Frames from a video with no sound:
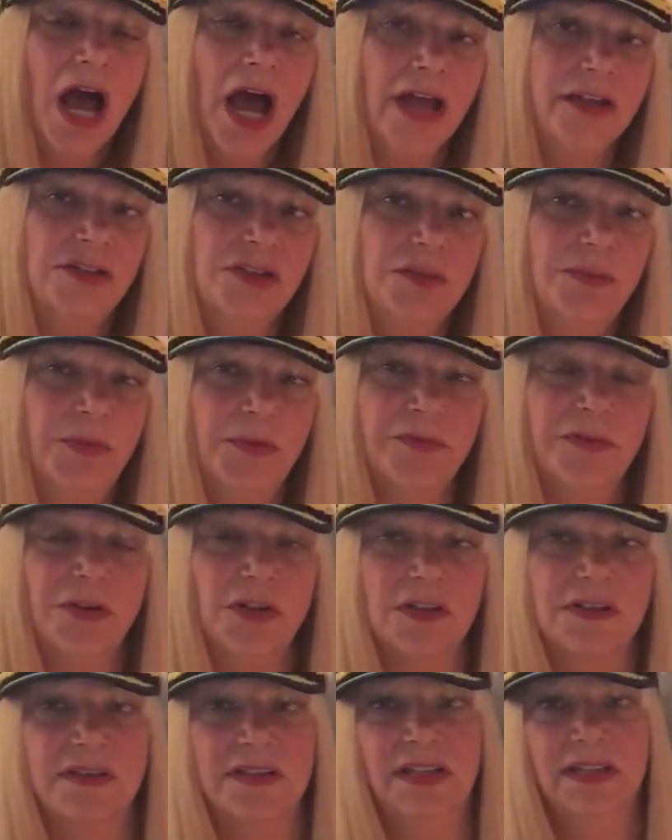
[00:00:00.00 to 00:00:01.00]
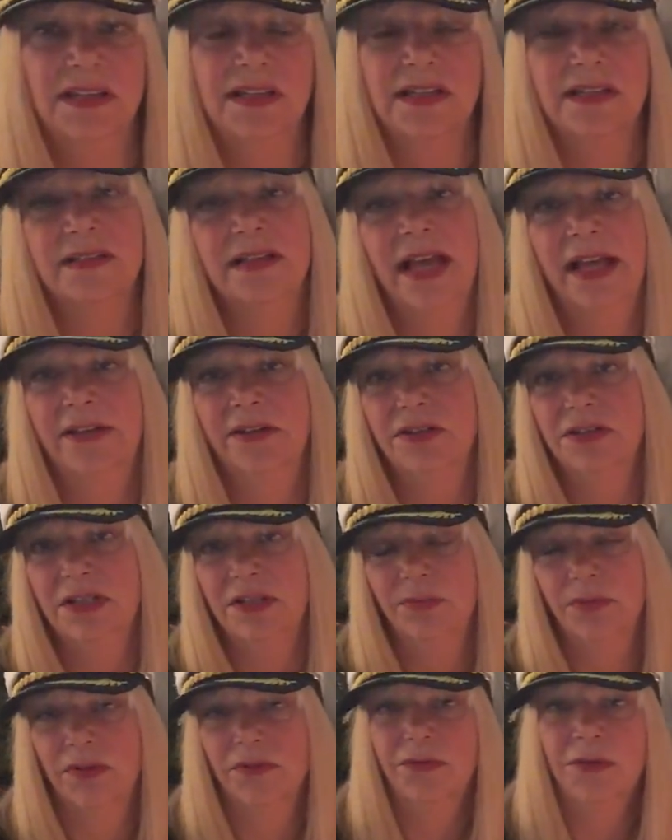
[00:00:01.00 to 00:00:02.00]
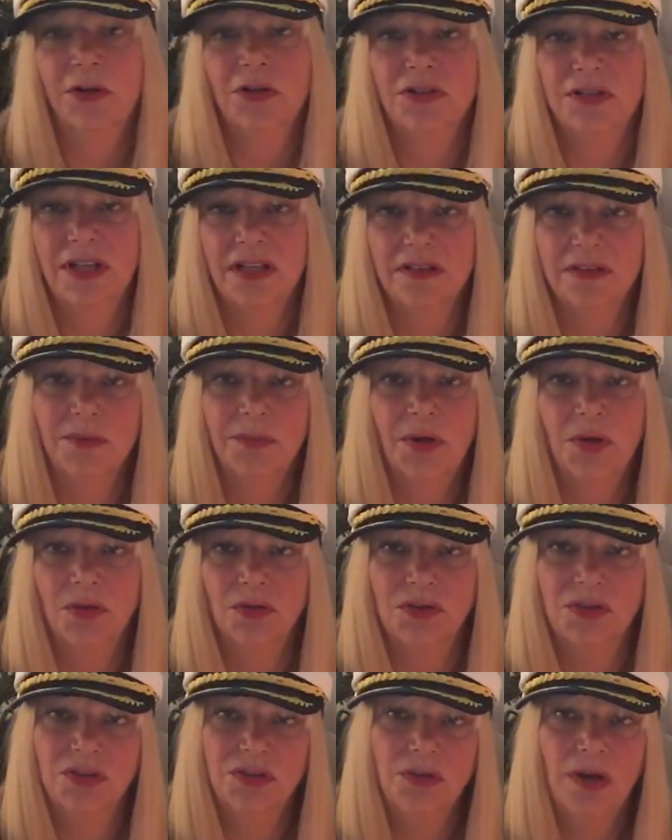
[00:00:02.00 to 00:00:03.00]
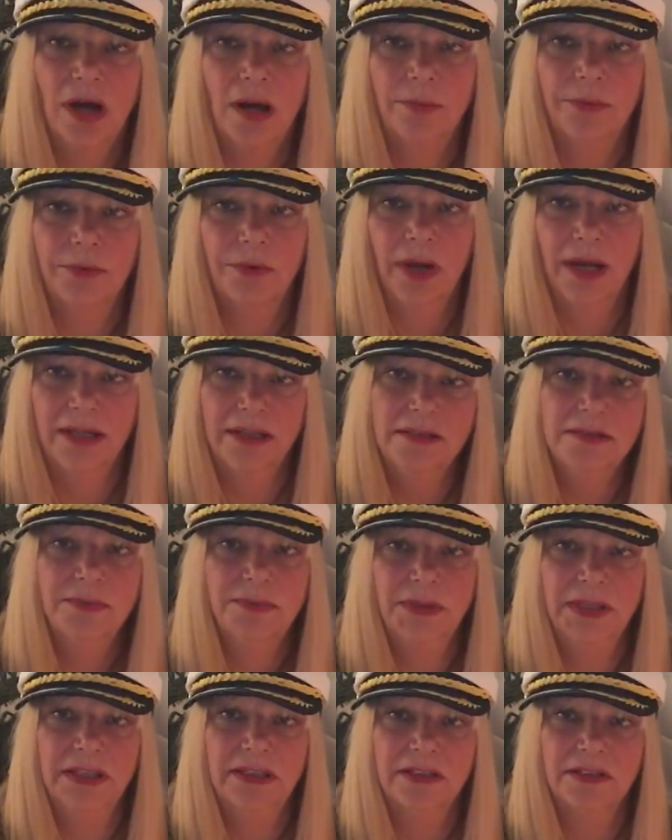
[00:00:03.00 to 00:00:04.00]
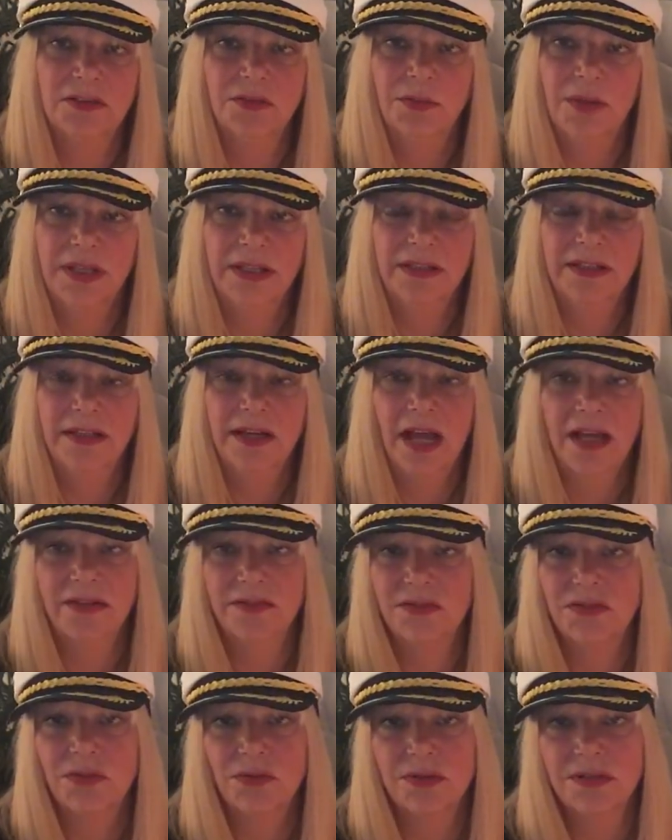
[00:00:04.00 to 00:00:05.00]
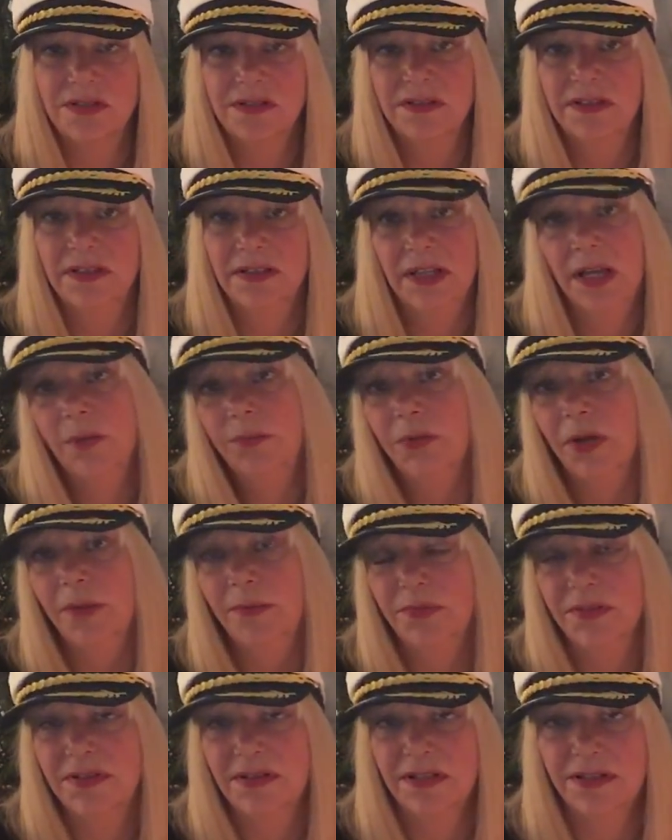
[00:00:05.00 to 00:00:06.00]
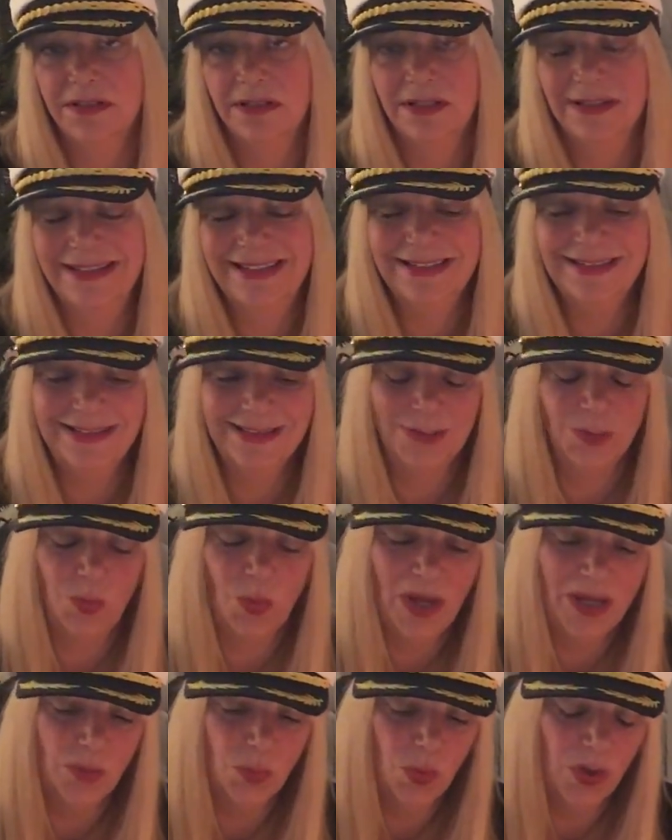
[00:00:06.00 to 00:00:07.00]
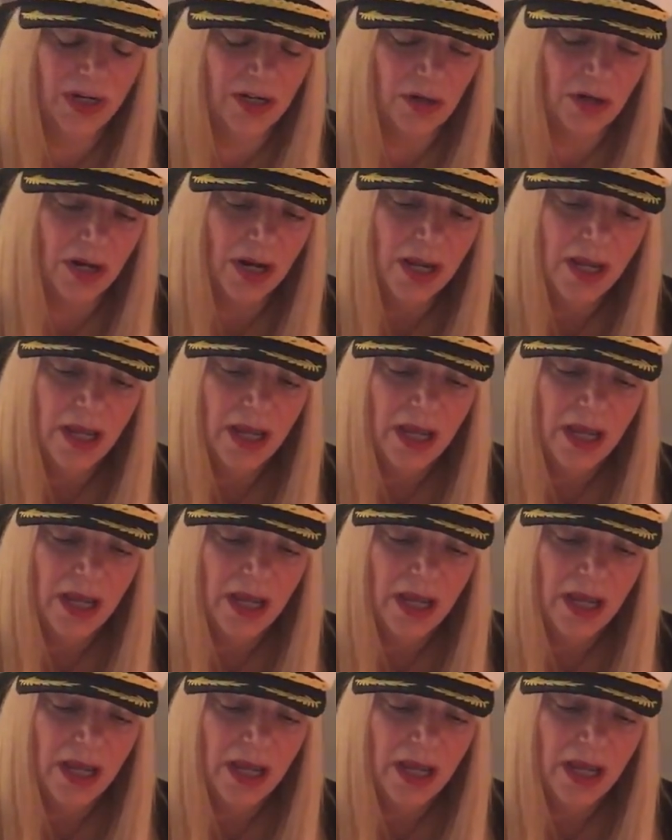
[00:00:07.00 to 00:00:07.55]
I do prefer to see this energy reversed as opposed to upright, because when the Nine of Swords is in the upright position, this is when we're